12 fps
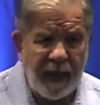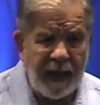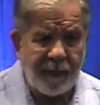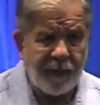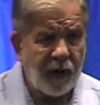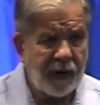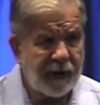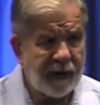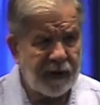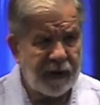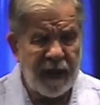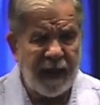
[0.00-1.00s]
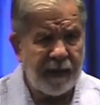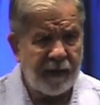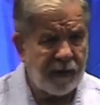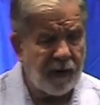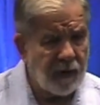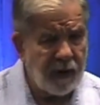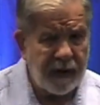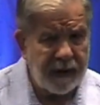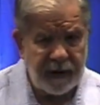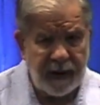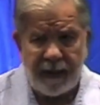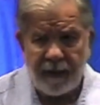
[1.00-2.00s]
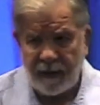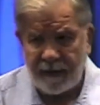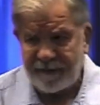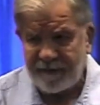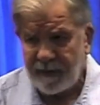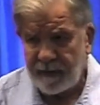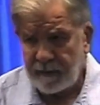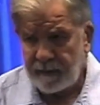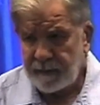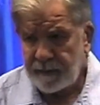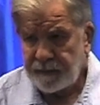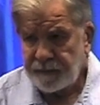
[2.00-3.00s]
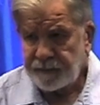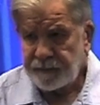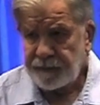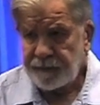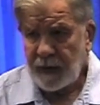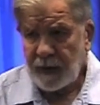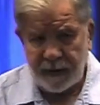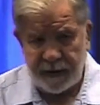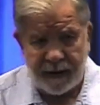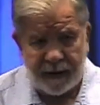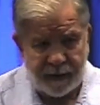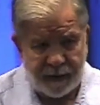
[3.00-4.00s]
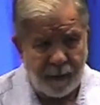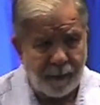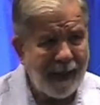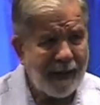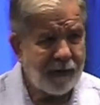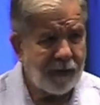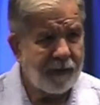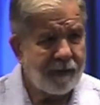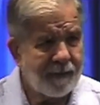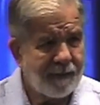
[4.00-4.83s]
by a poisonous snake, you don't cut his head off because he could still bite you.